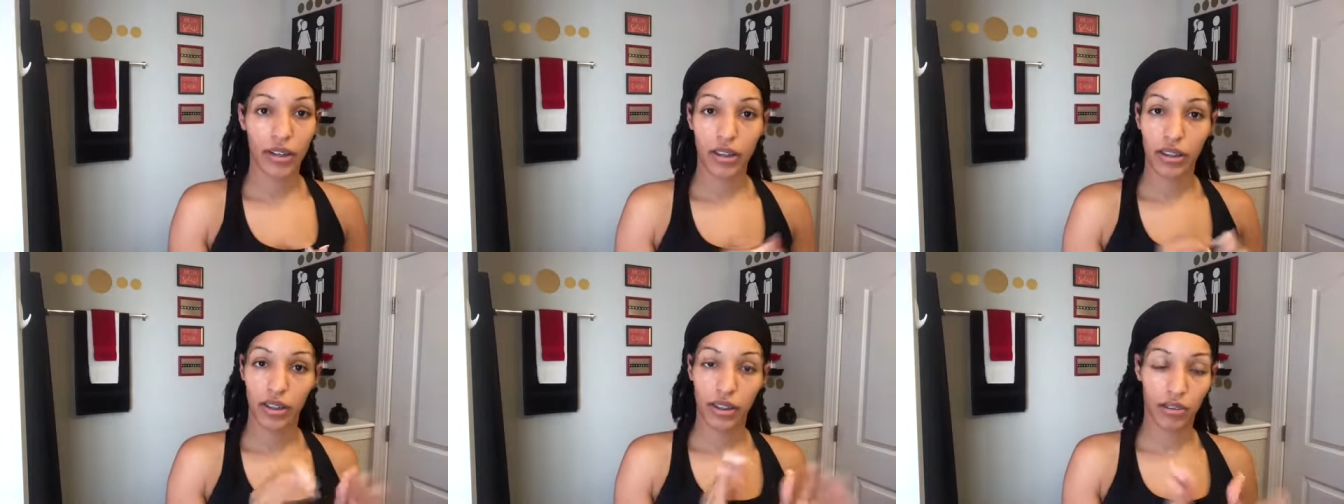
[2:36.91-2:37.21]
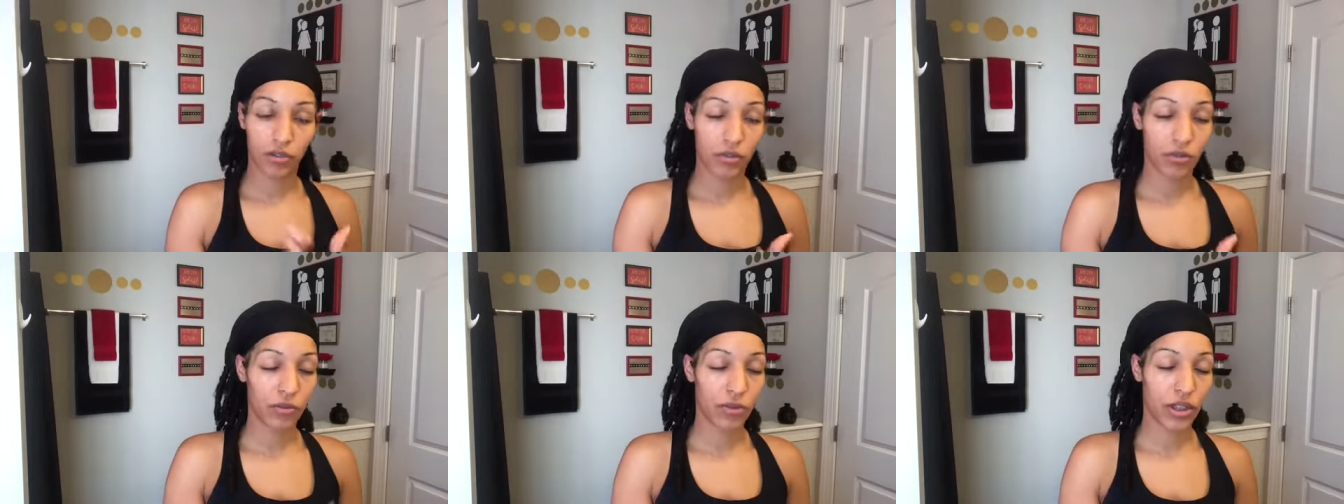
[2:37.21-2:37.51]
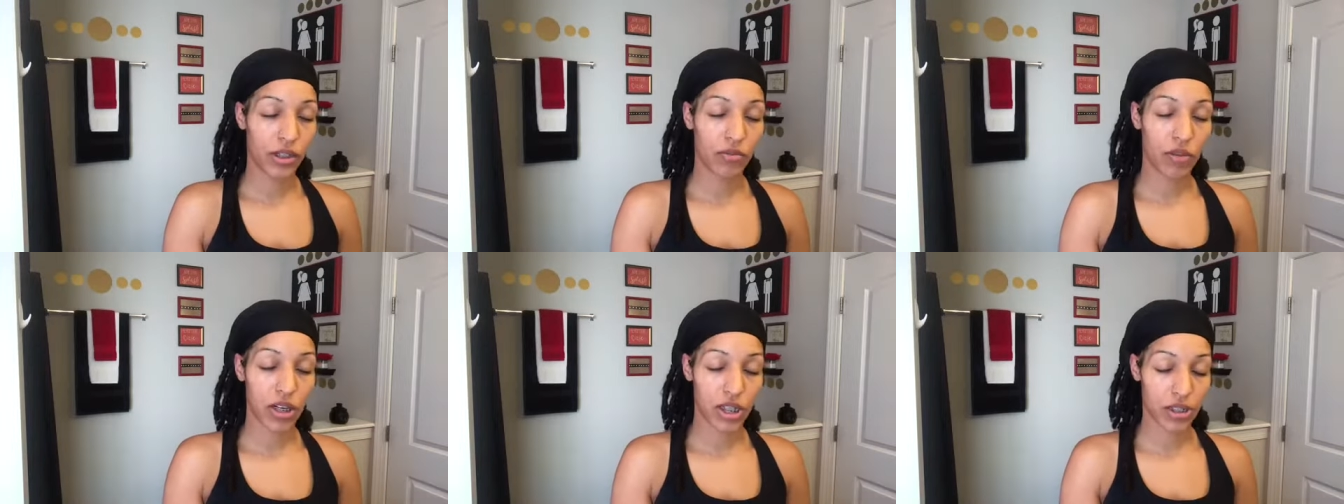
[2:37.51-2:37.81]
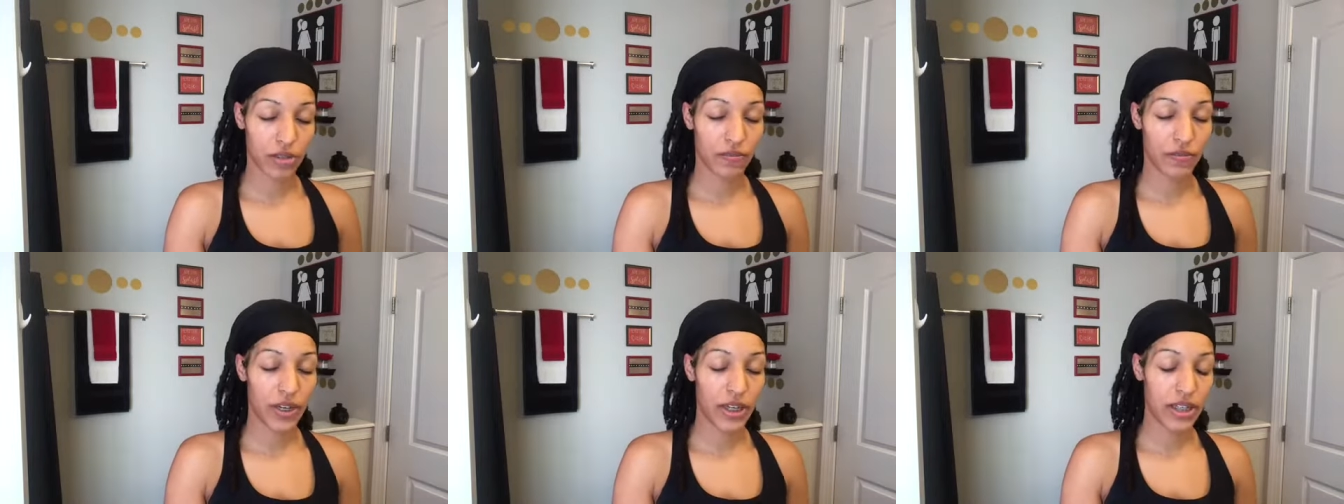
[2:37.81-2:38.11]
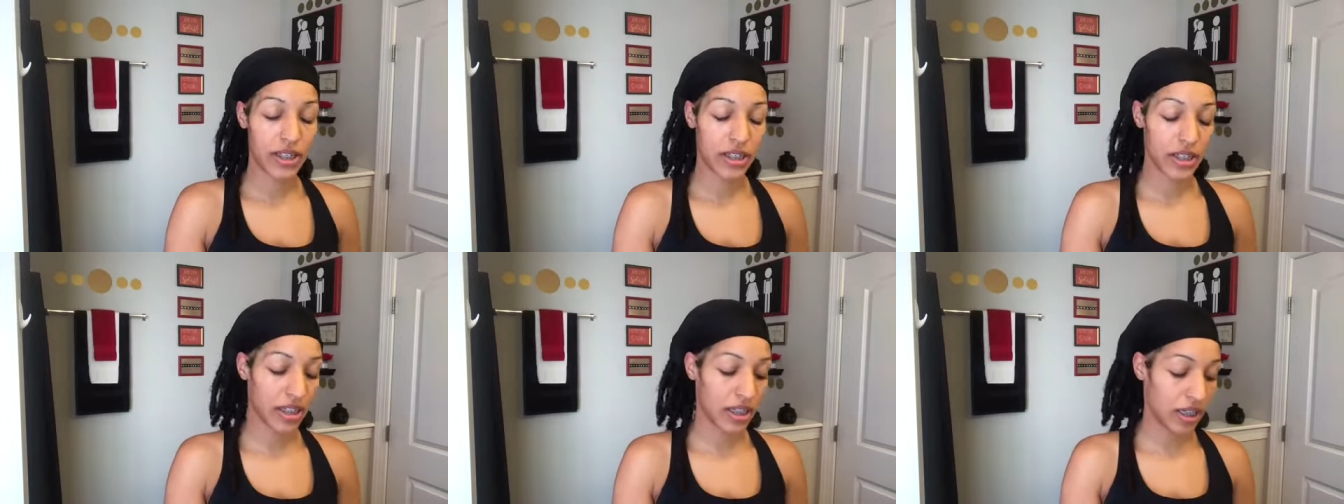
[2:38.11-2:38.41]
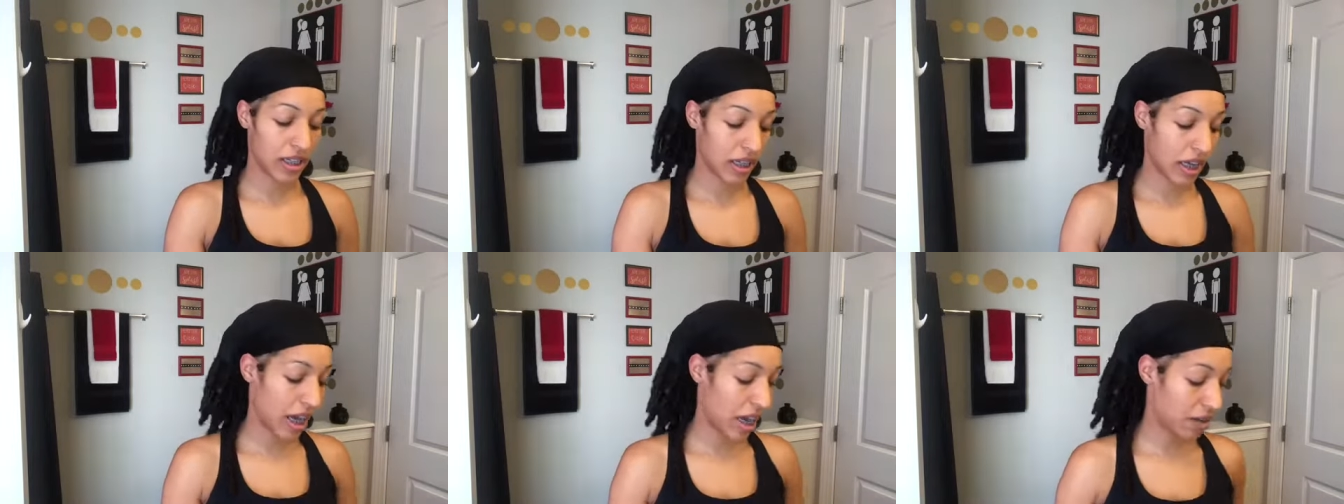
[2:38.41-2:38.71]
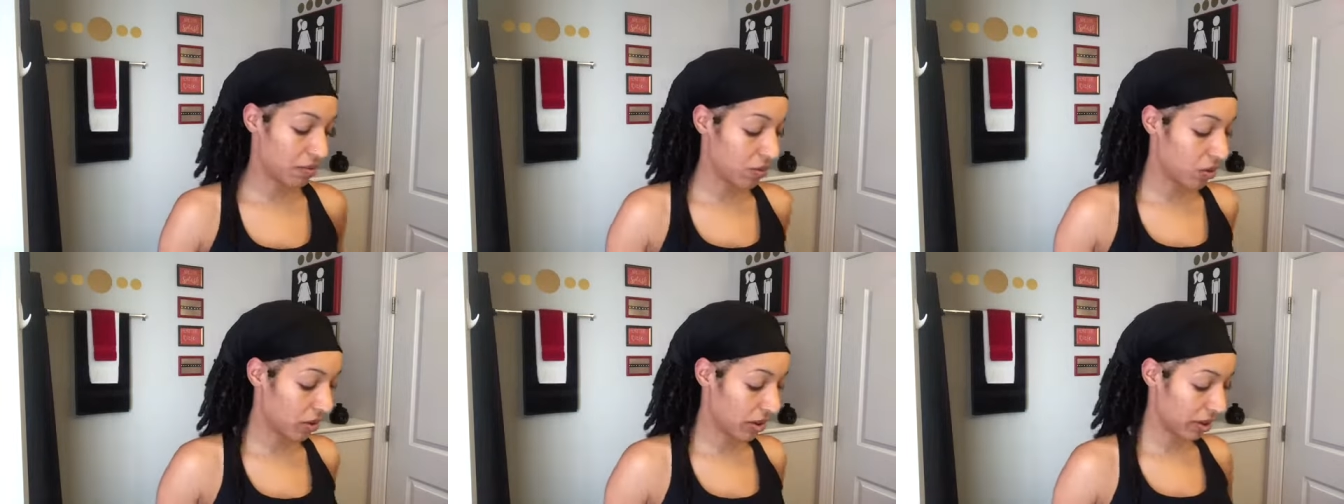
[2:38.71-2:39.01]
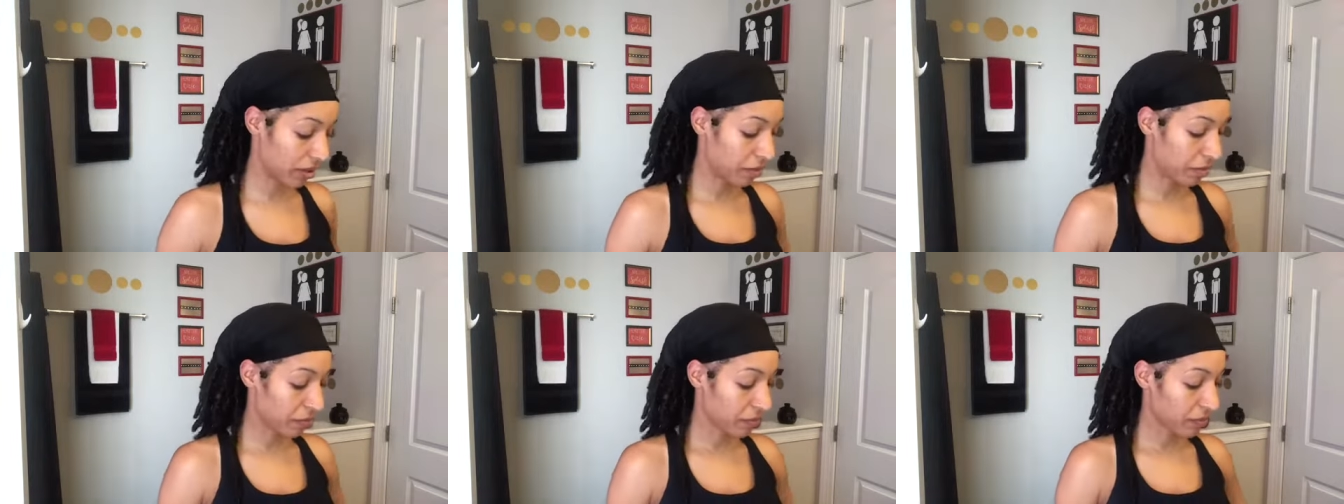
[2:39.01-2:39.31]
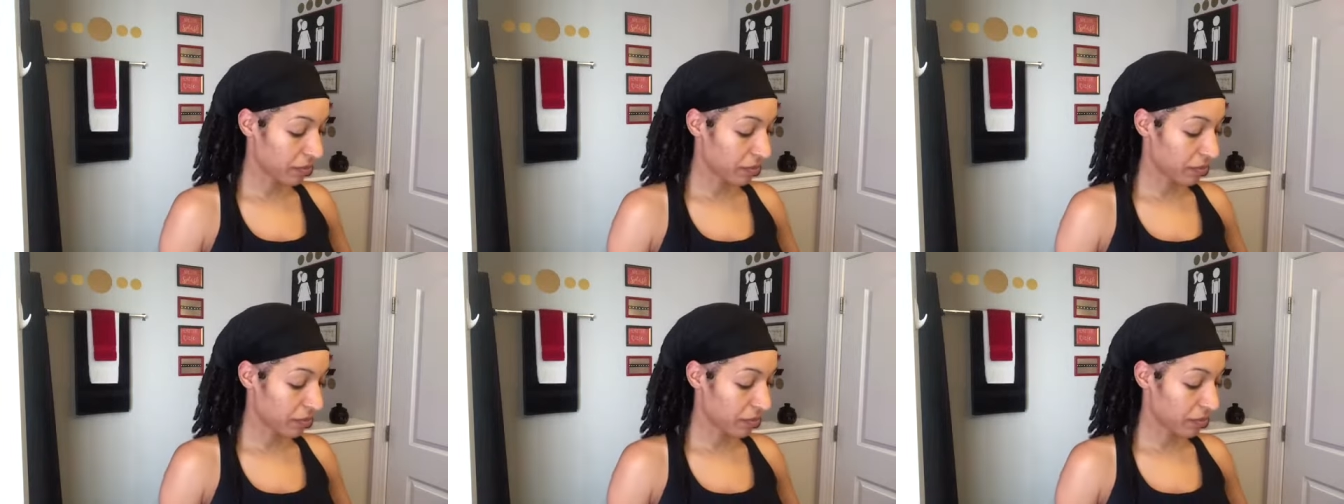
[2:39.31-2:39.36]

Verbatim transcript: You never wanna wash your face in hot water.